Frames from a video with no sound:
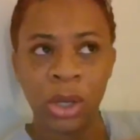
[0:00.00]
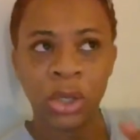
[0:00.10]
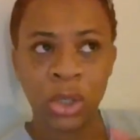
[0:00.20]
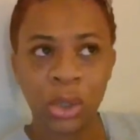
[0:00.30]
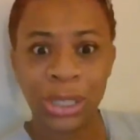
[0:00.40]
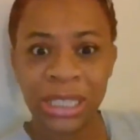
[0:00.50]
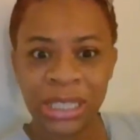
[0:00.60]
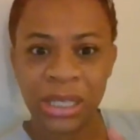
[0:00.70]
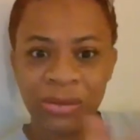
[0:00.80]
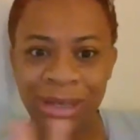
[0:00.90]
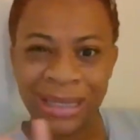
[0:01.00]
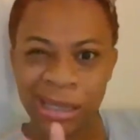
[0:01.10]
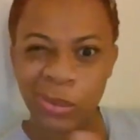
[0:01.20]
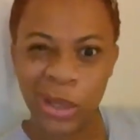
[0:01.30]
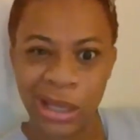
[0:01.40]
short series
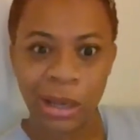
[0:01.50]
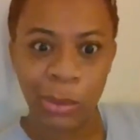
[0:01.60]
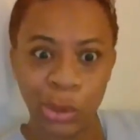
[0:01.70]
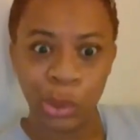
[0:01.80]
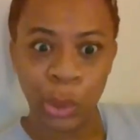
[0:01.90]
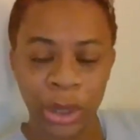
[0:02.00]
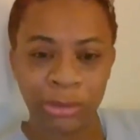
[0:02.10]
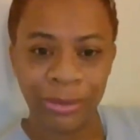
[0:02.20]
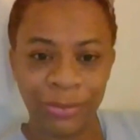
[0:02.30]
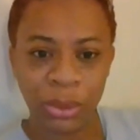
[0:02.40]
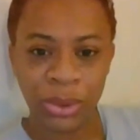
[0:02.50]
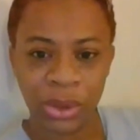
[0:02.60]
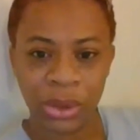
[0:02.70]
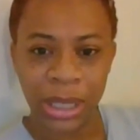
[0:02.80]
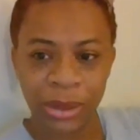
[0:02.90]
this week that I'm gonna do quick reviews on.